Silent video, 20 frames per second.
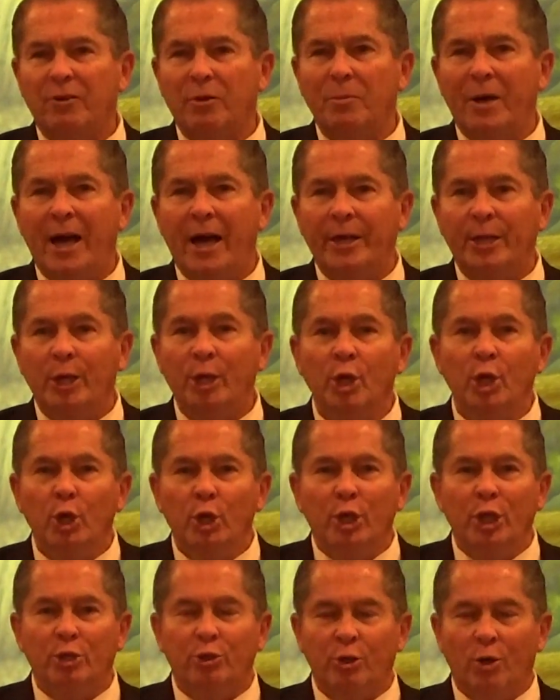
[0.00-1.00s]
everybody.
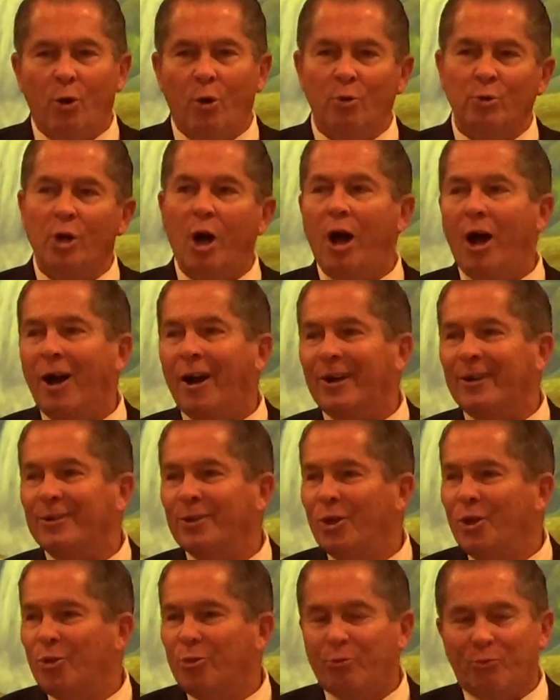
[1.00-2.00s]
Get your own
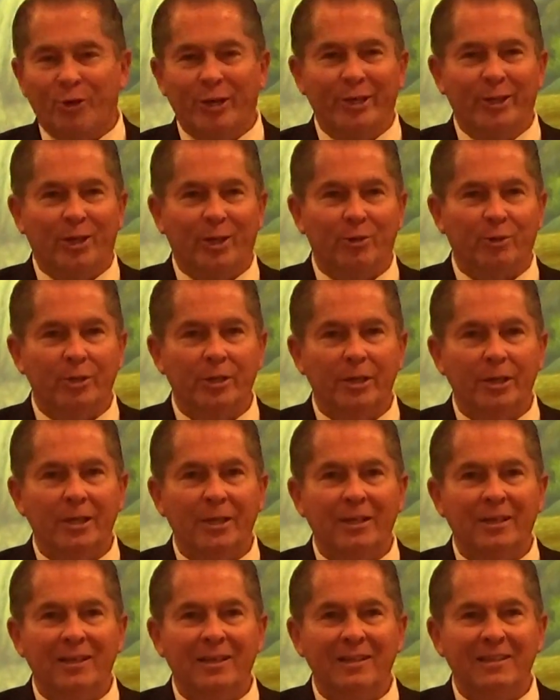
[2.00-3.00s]
heart thrilled.
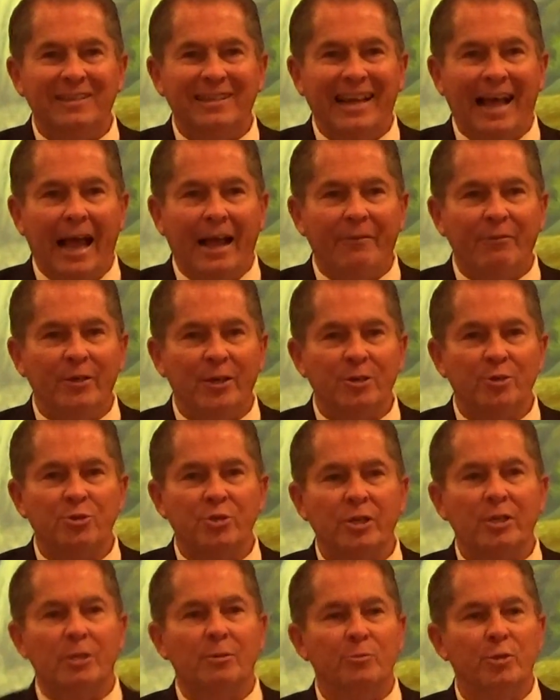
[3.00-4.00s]
And then
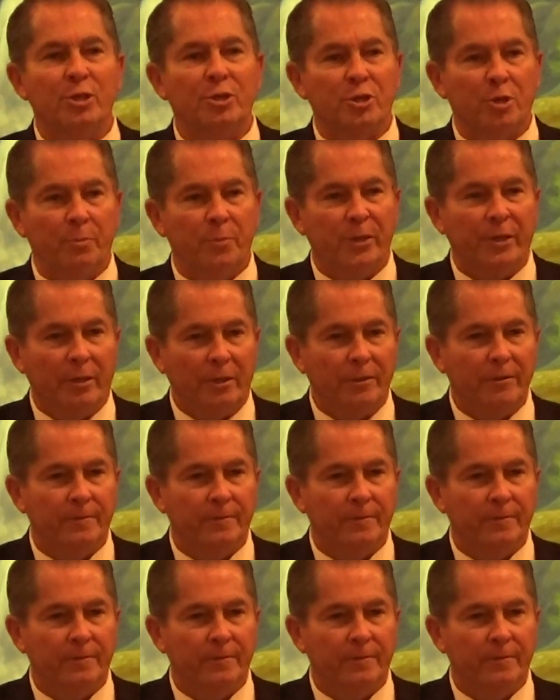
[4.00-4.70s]
see them disappear.